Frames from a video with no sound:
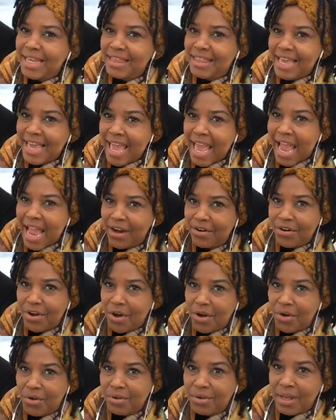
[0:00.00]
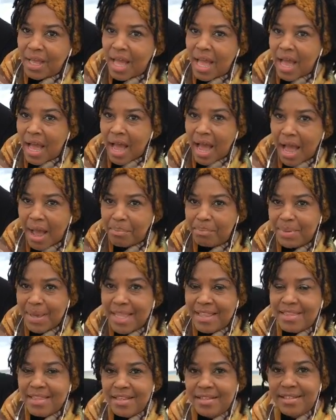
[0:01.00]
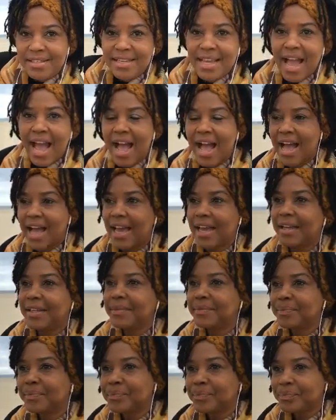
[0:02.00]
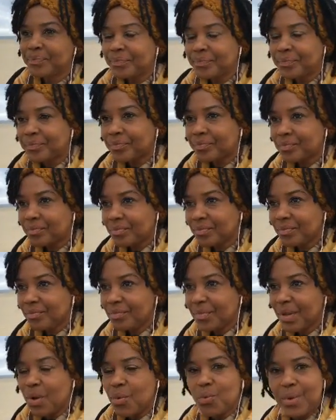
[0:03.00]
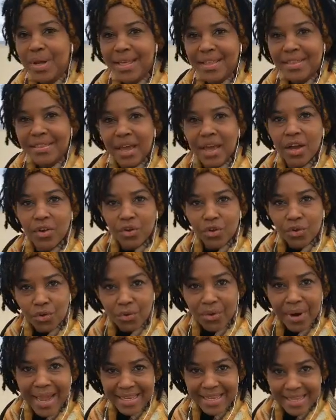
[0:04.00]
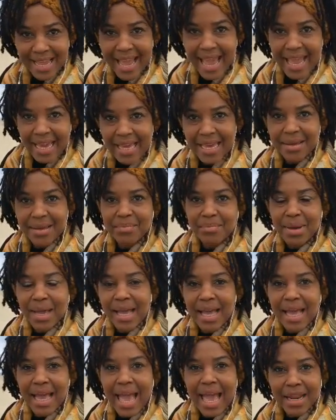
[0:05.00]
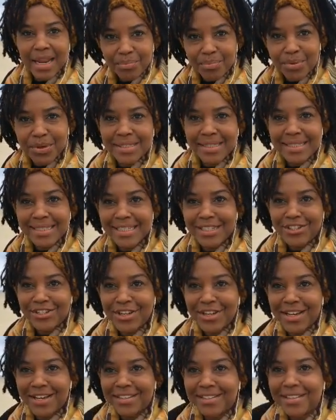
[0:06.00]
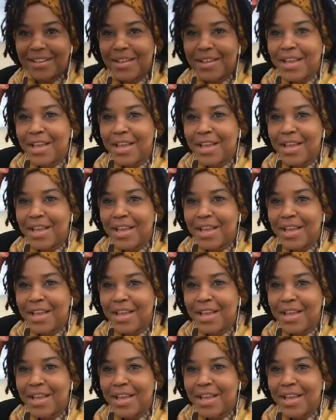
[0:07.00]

the arrow up in the sky with great aim and precision.